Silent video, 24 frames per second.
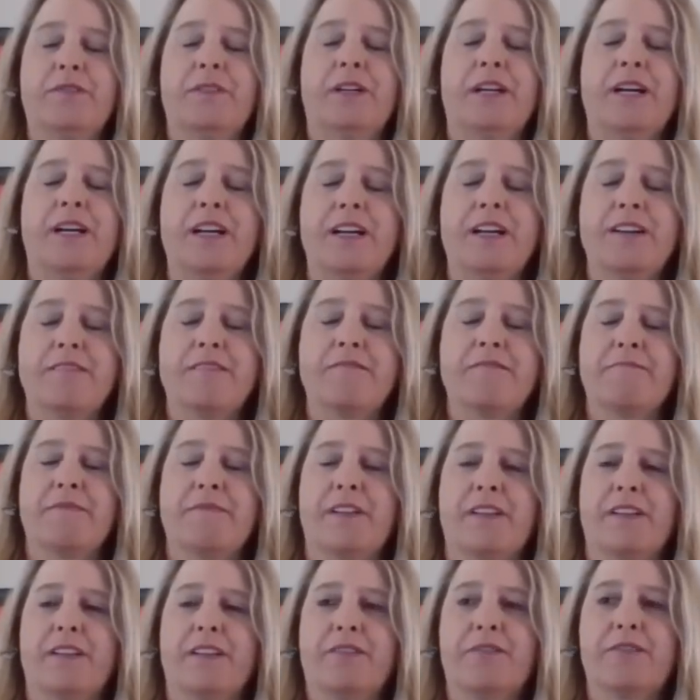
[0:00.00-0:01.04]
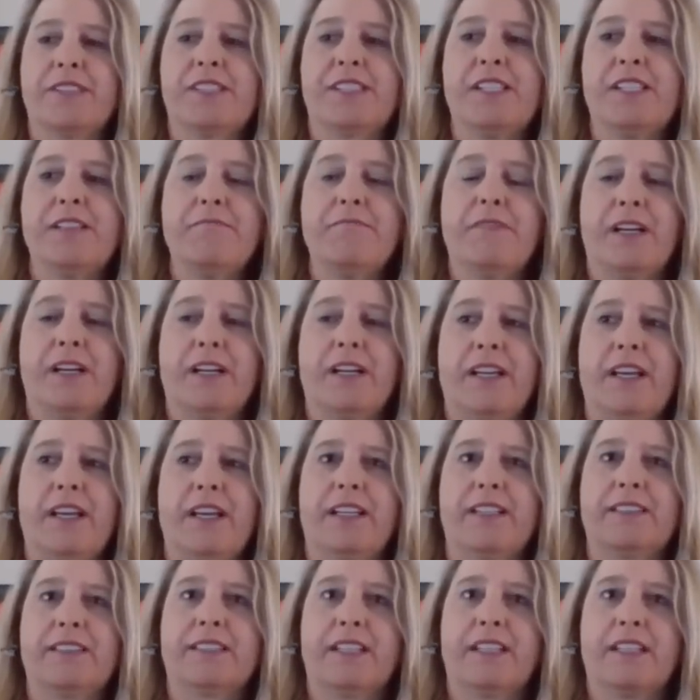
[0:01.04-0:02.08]
Um, Christy Monahan
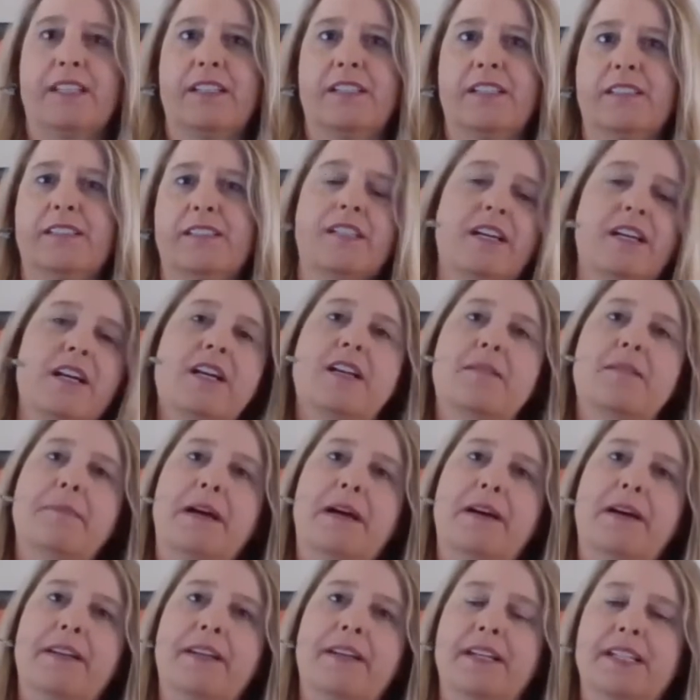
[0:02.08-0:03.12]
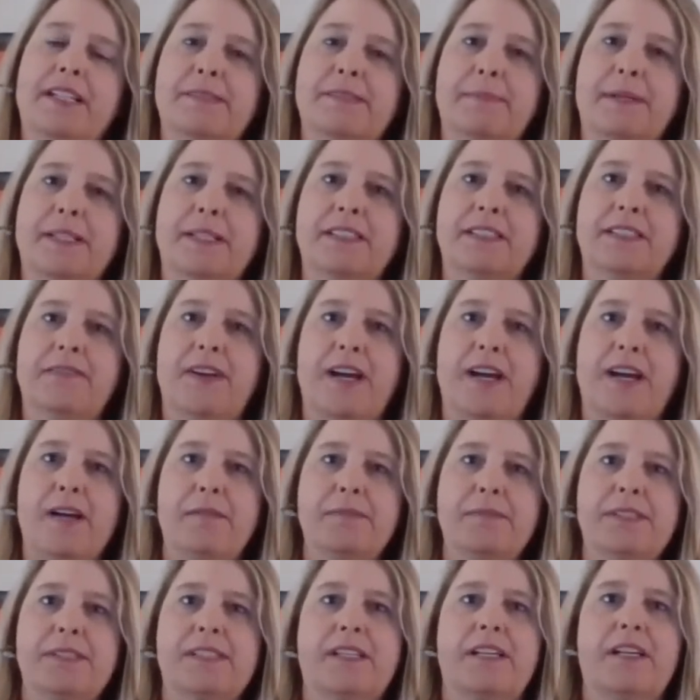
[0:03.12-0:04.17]
is going to talk about inexpensive
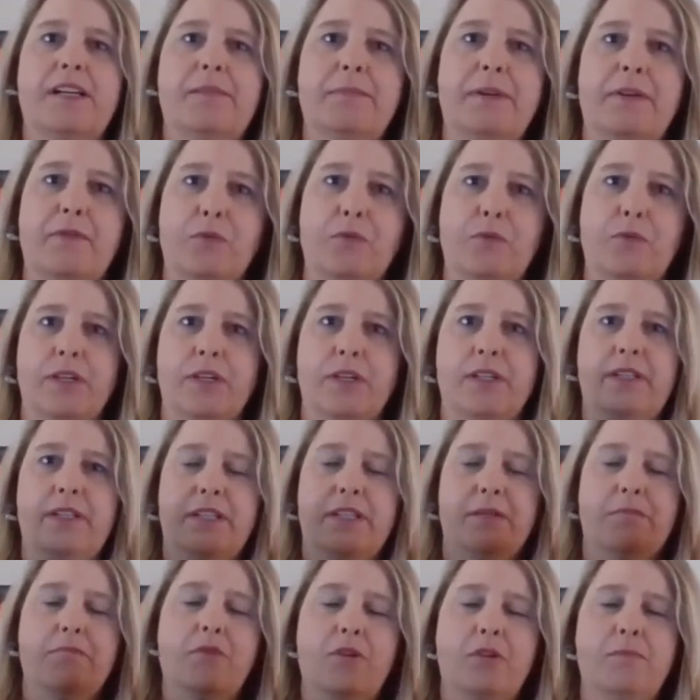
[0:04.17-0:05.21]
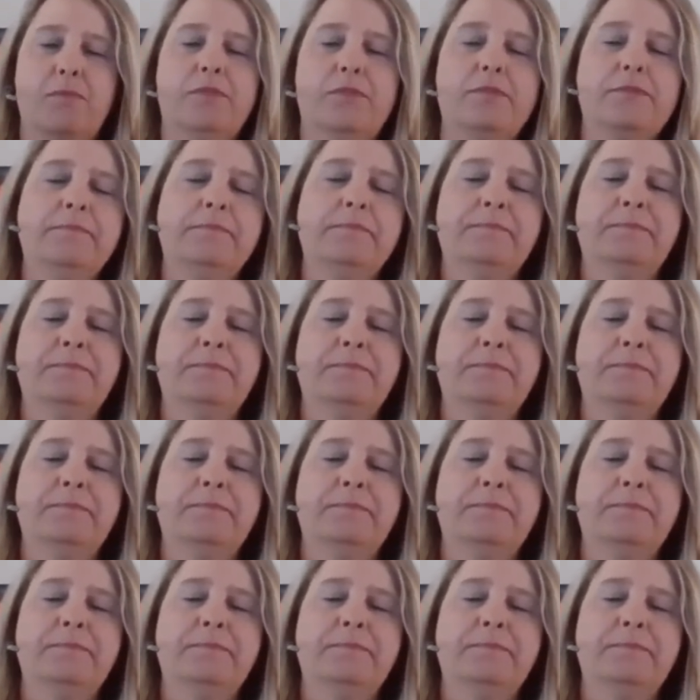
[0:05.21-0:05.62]
apps to help everyone get mobile.